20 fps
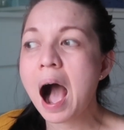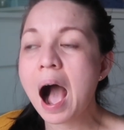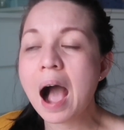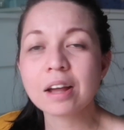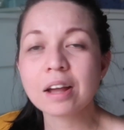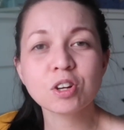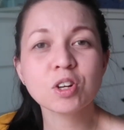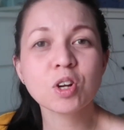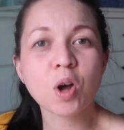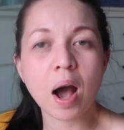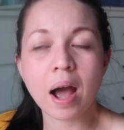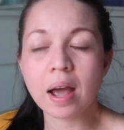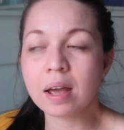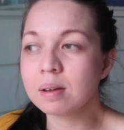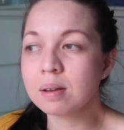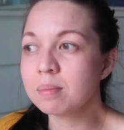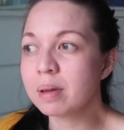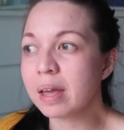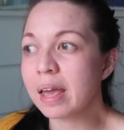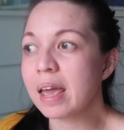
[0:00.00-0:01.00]
I don't know,
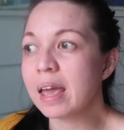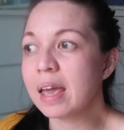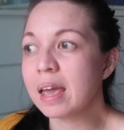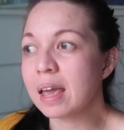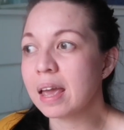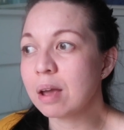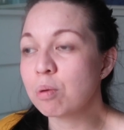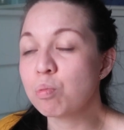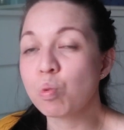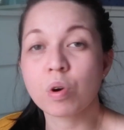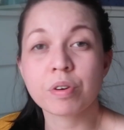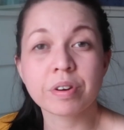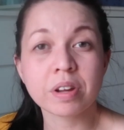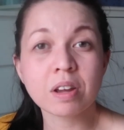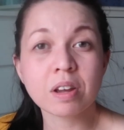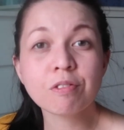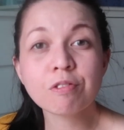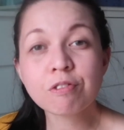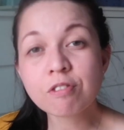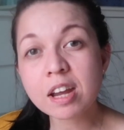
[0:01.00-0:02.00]
I'm a
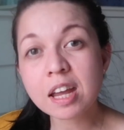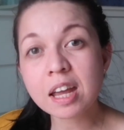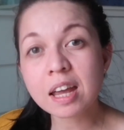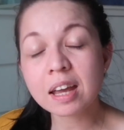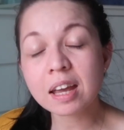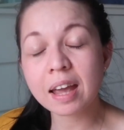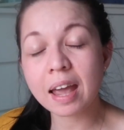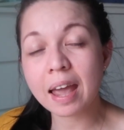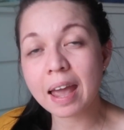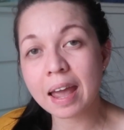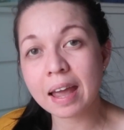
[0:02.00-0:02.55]
worry freak,